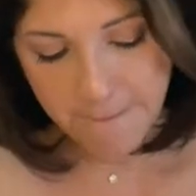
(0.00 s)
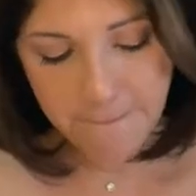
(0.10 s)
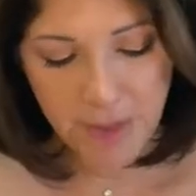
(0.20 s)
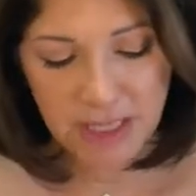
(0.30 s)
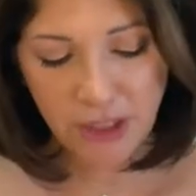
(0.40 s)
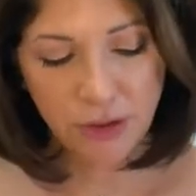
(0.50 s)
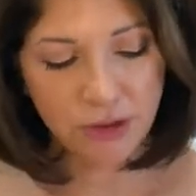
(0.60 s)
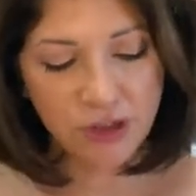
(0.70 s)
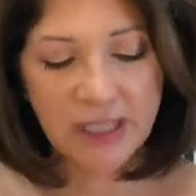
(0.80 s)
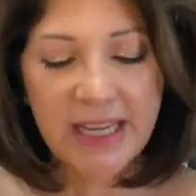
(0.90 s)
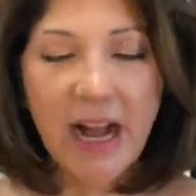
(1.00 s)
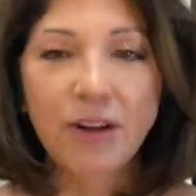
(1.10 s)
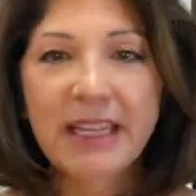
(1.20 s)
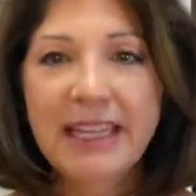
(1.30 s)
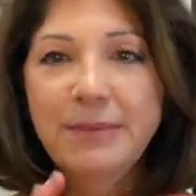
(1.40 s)
but usually I'll
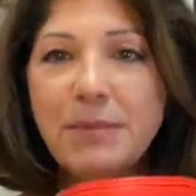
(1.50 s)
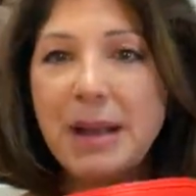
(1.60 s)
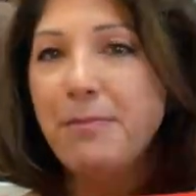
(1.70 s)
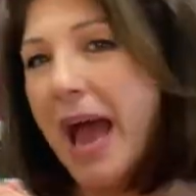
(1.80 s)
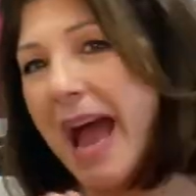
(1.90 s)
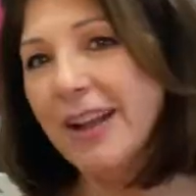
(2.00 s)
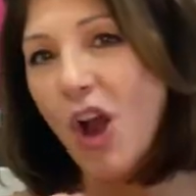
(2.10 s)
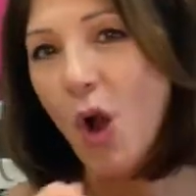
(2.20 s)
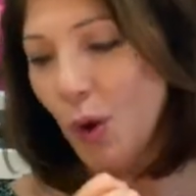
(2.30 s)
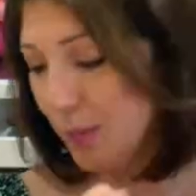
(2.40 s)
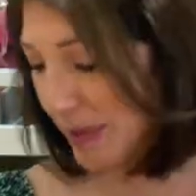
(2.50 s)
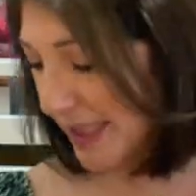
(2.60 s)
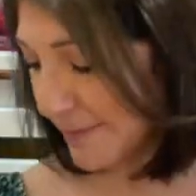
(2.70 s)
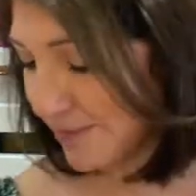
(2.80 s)
keep my bag open